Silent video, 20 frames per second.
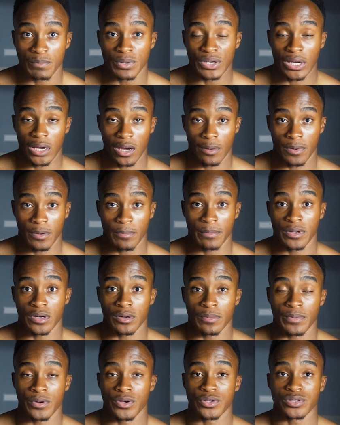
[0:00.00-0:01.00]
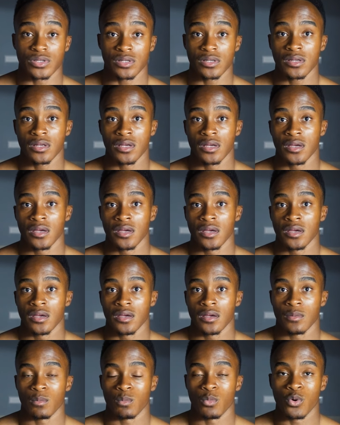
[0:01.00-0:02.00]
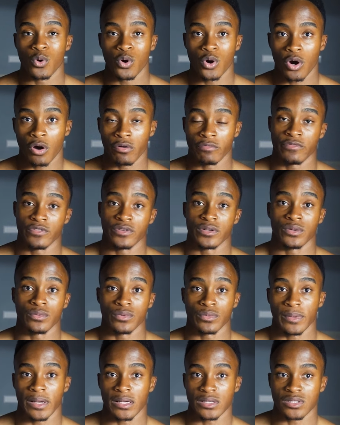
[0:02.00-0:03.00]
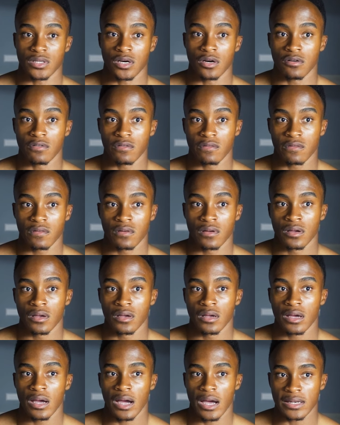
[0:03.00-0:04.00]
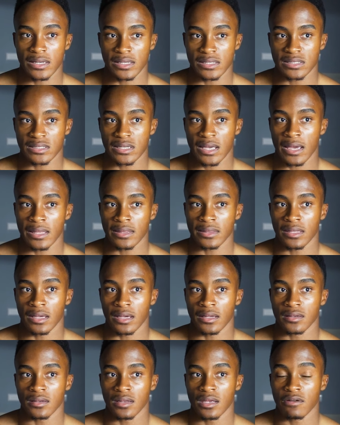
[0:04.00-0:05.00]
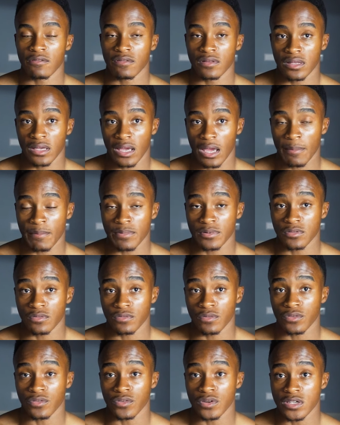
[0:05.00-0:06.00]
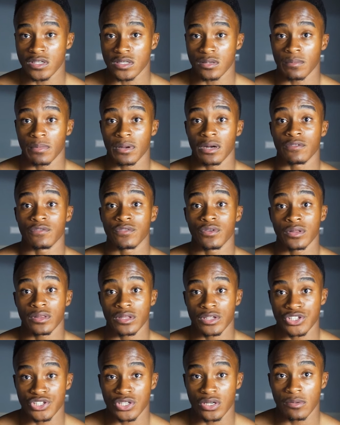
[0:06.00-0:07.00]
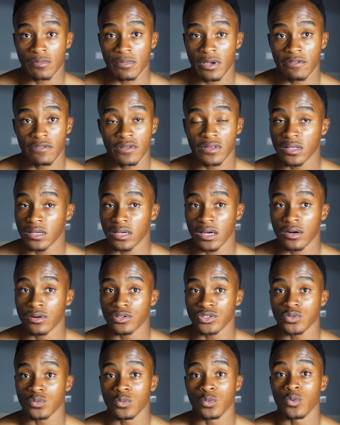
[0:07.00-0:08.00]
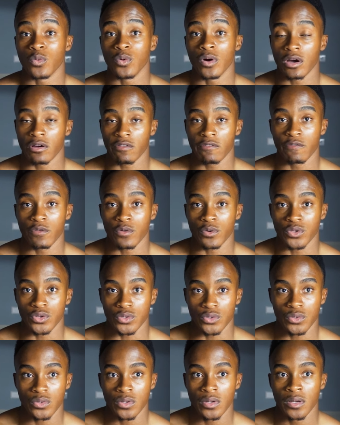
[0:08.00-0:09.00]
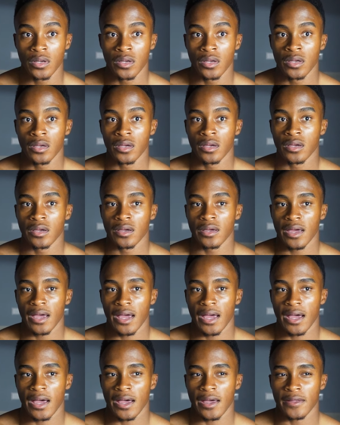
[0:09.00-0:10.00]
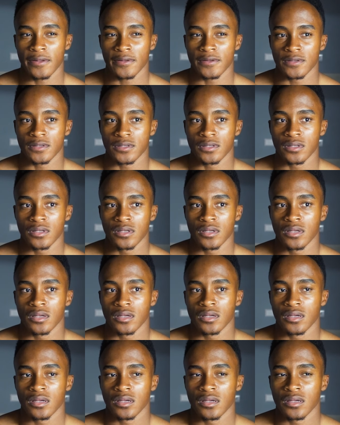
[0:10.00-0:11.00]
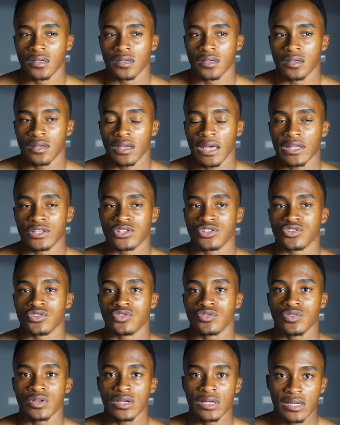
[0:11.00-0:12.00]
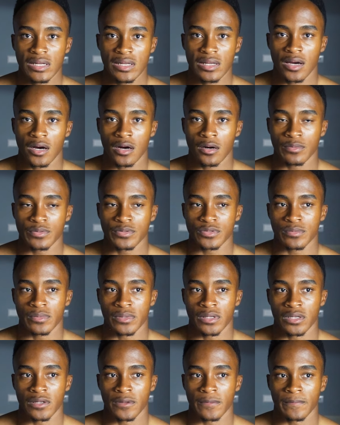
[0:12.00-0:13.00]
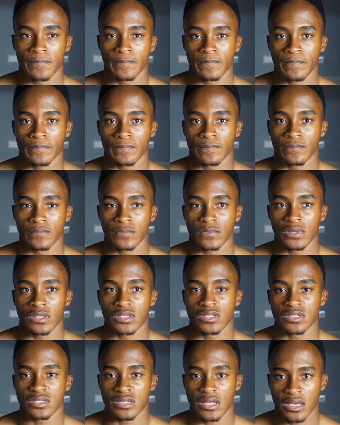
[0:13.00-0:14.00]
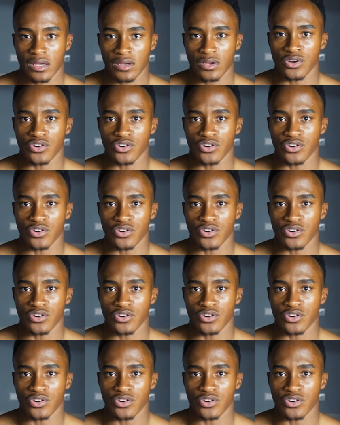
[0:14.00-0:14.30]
become a better person, more confident with myself, understand that everything happens for a reason, but if you're in the gym, everything else will work for you. And it's really helped me stay